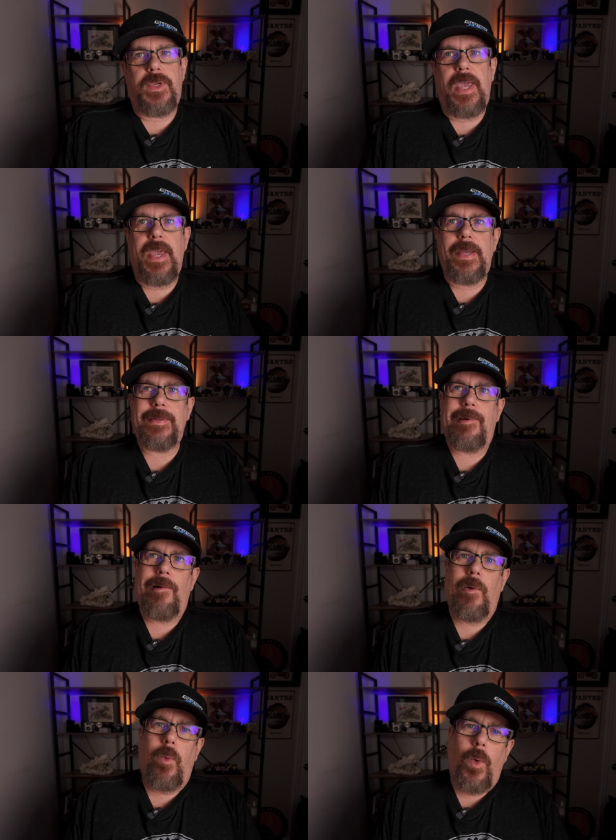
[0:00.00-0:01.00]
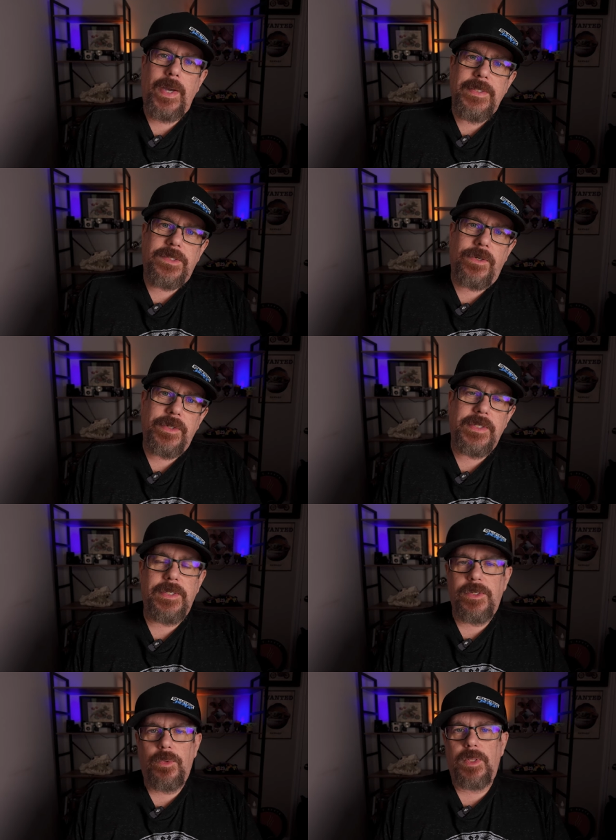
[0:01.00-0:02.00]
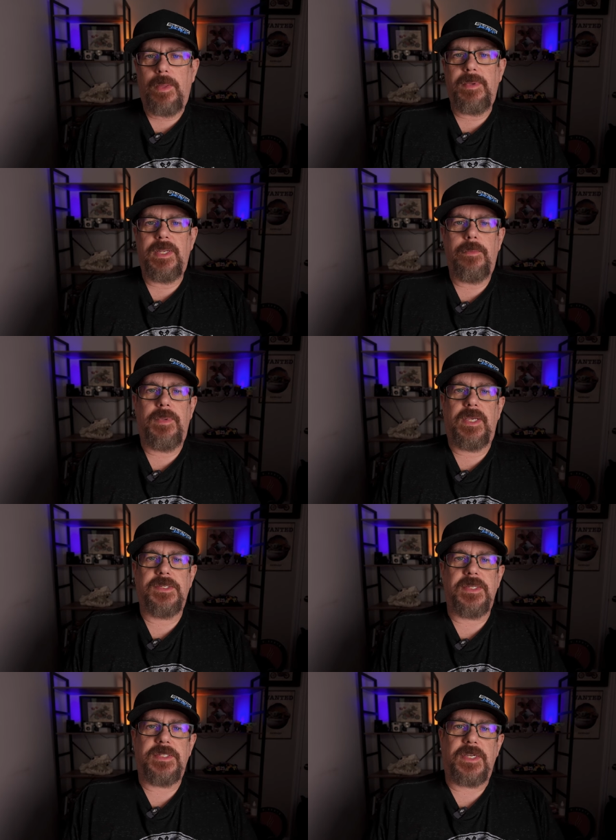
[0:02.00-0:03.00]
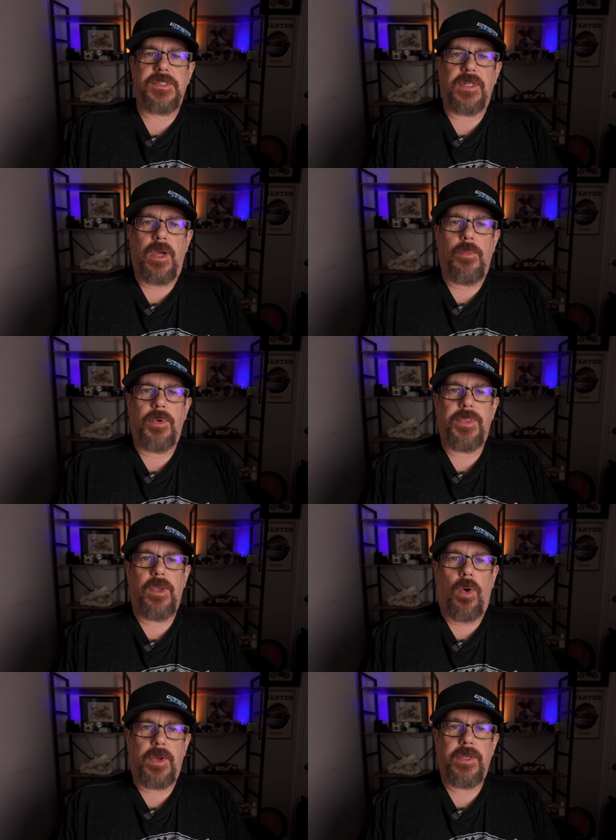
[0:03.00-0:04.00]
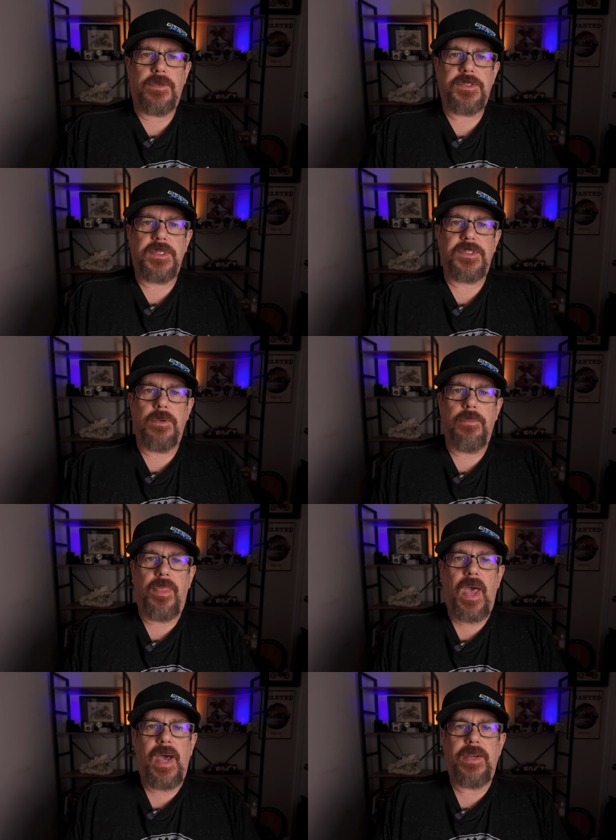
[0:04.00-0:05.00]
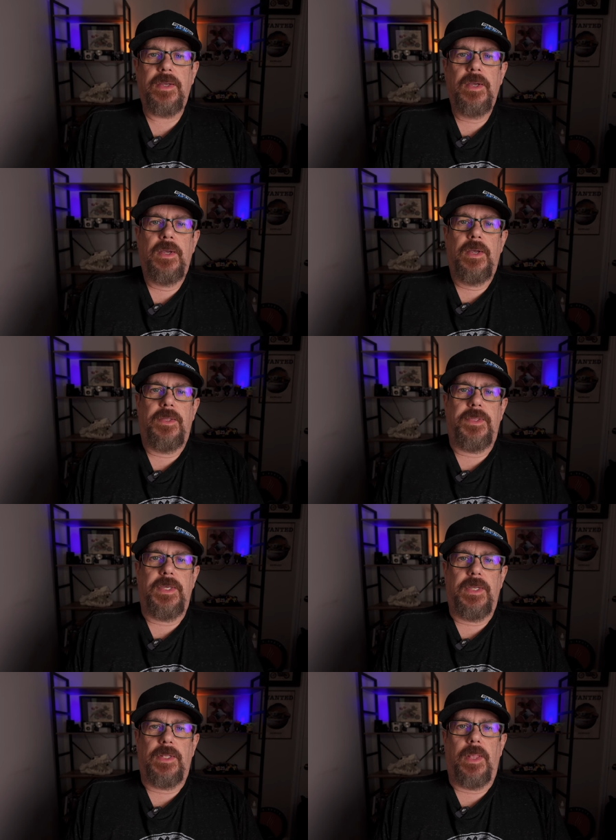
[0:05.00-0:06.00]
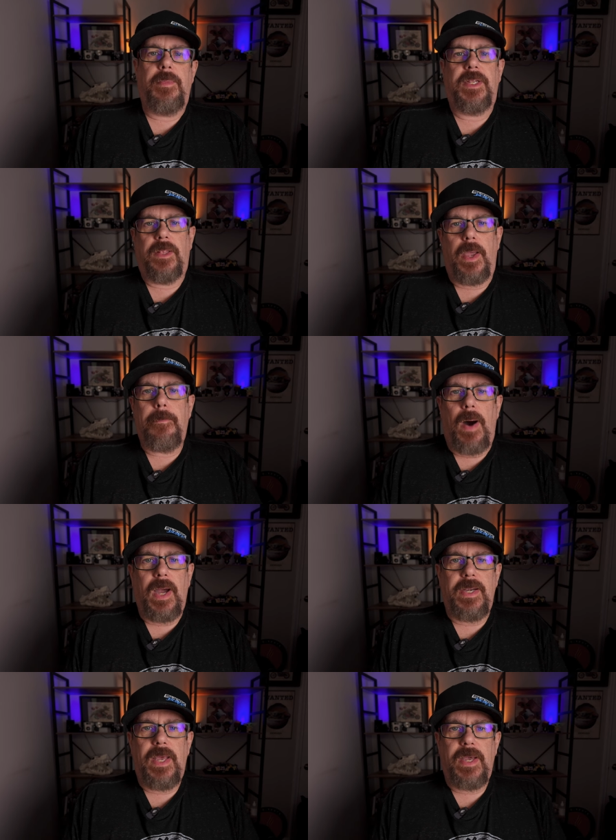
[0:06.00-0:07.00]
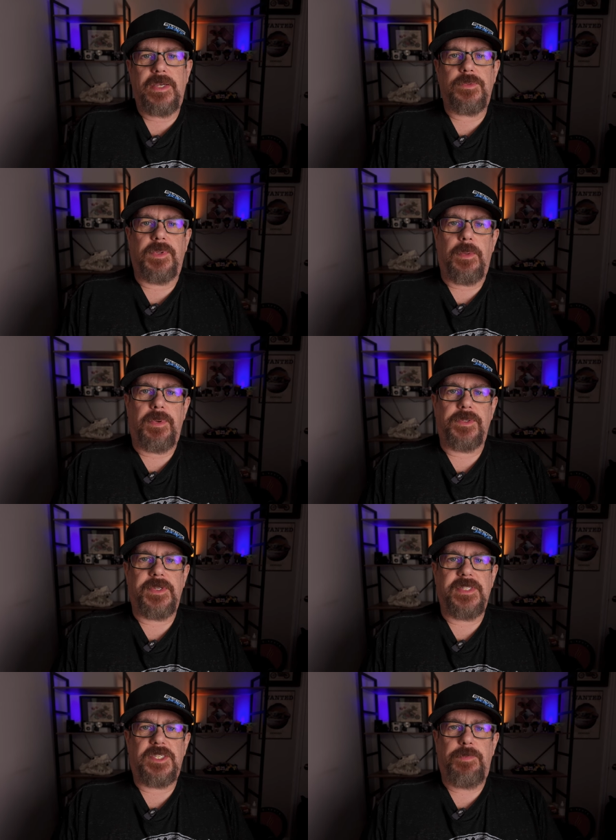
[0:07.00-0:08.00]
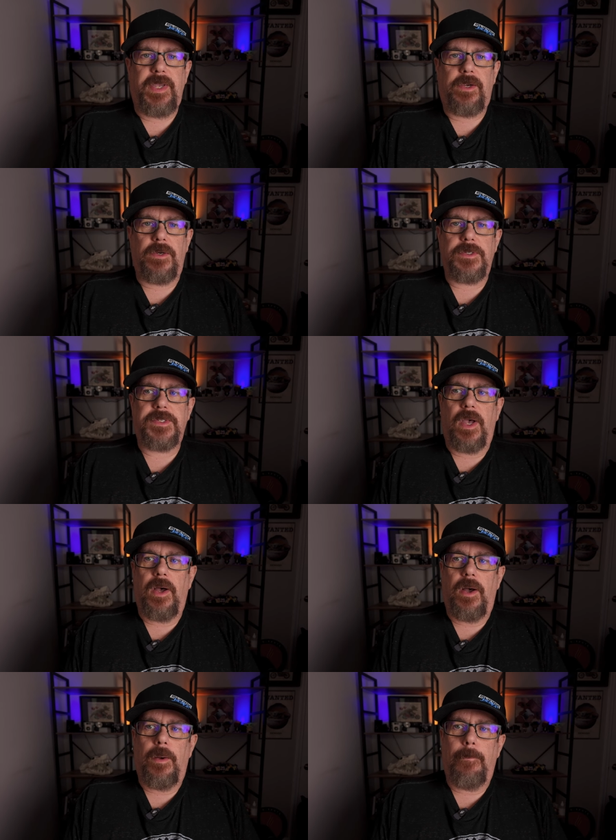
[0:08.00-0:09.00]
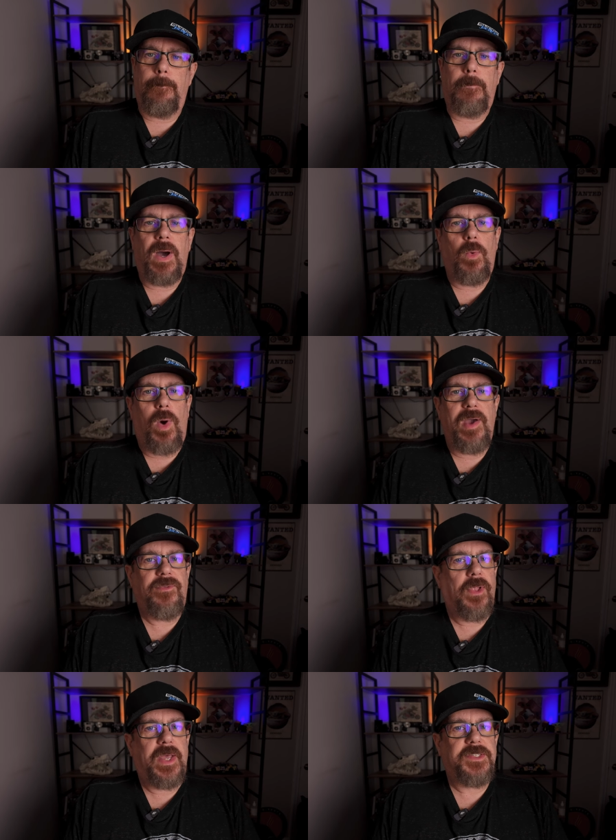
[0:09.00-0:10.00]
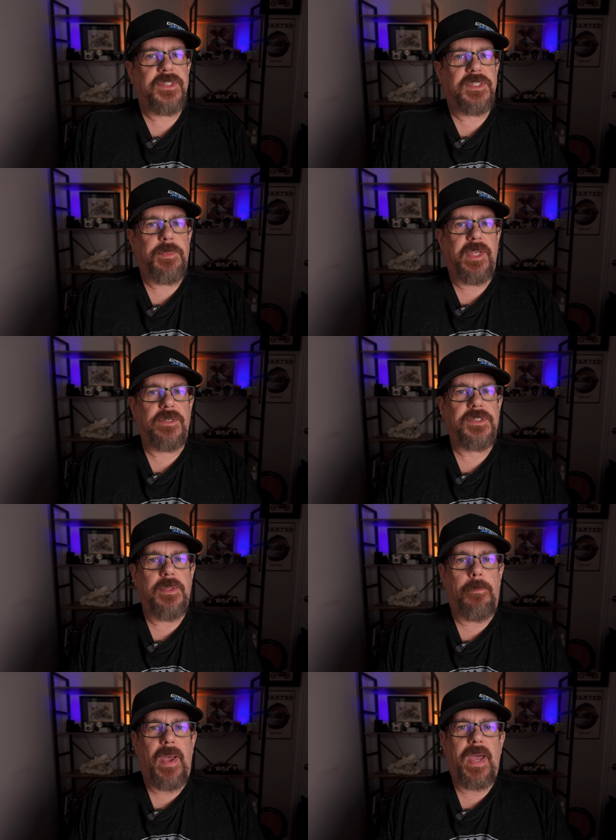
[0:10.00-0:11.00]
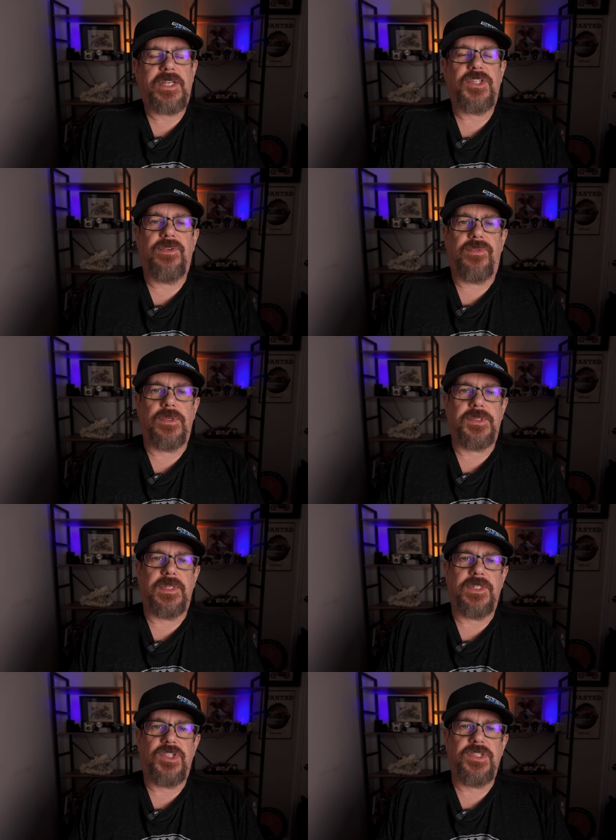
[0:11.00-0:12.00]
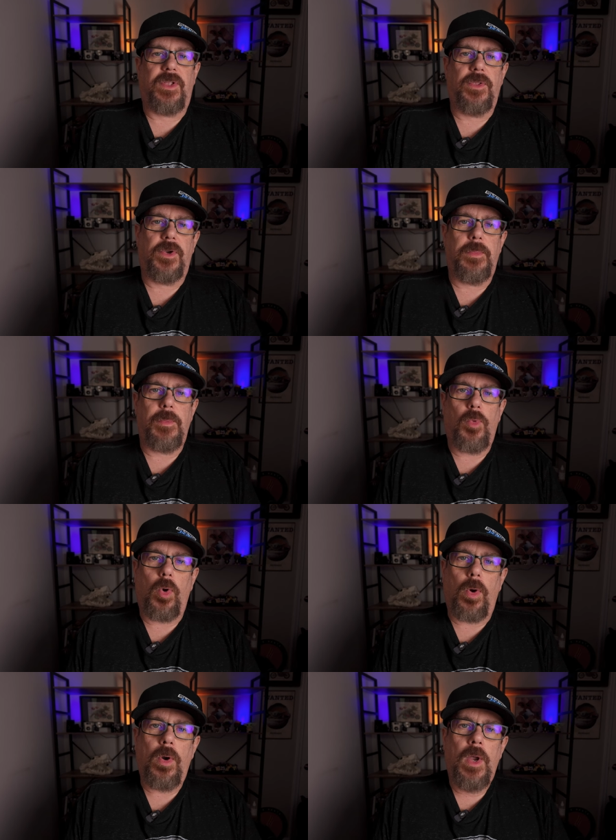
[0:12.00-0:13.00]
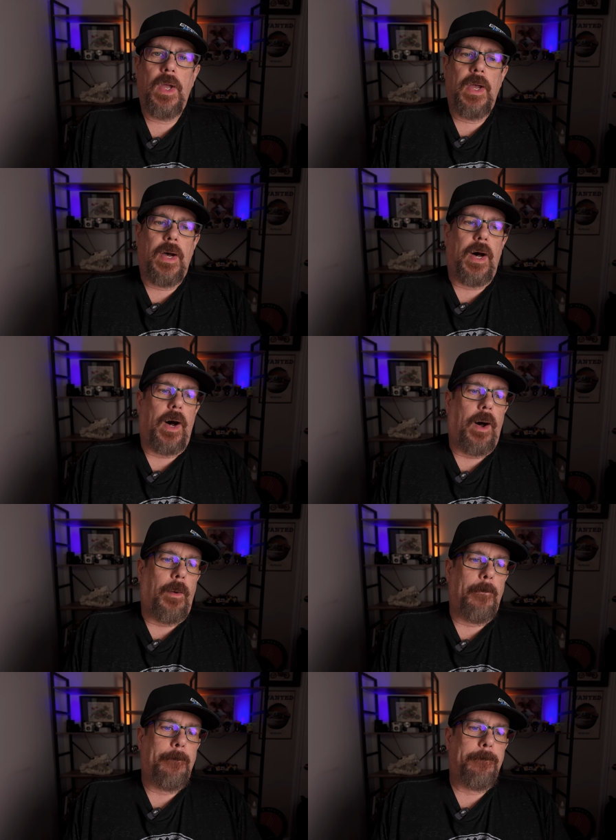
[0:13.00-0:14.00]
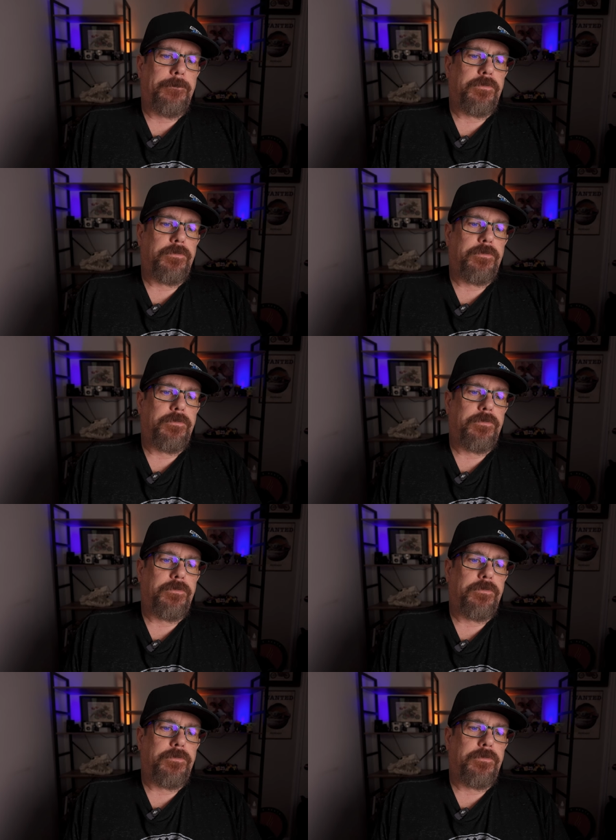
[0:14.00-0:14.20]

can't quite turn it into a limited because it doesn't come with the audio system that the limited like mine has with the built-in speakers. Um, my wife likes the speakers in the back. She feels that it, she's a little bit more um,